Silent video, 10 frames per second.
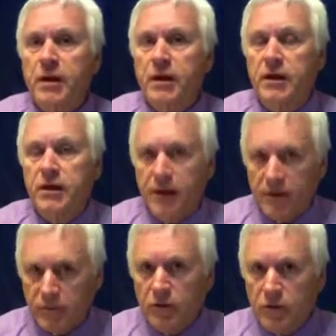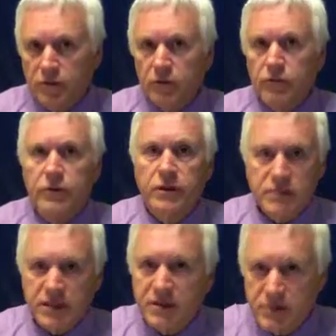you have to go through the
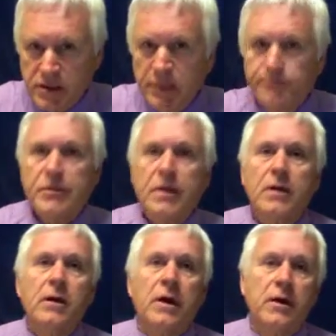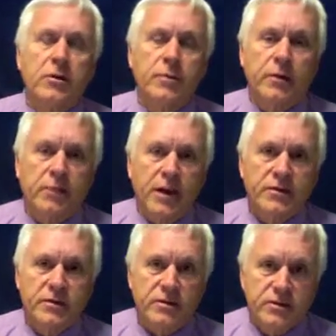CSE to become
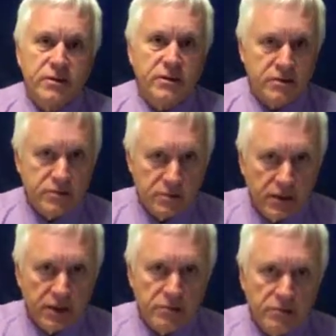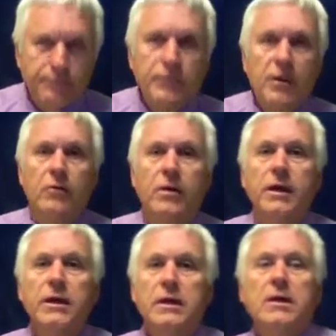licensed in this state.
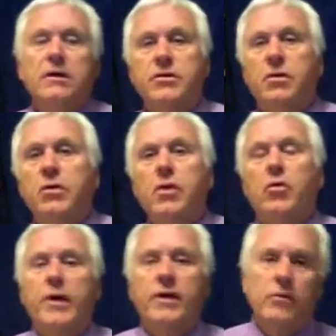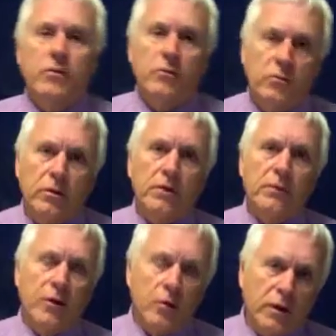Okay, so we do,
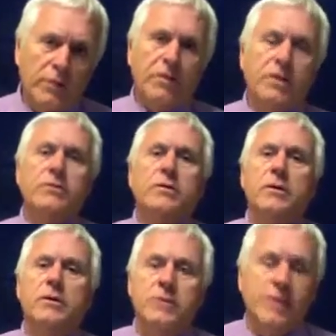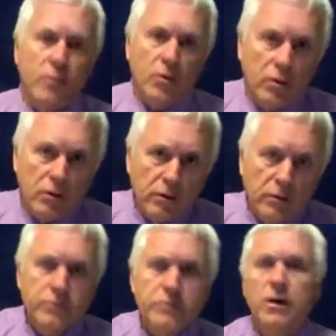my organization does
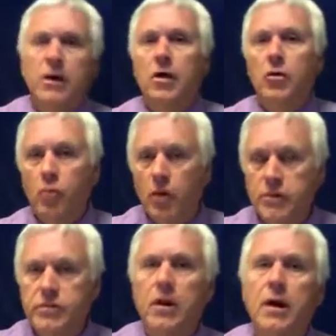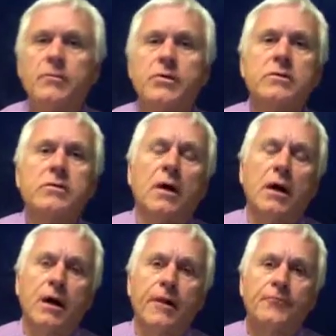seminars, workshops,
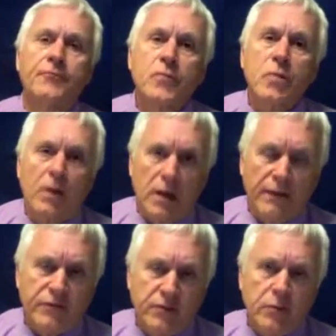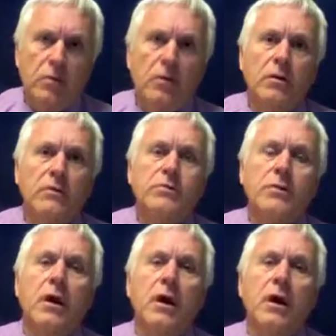live seminars,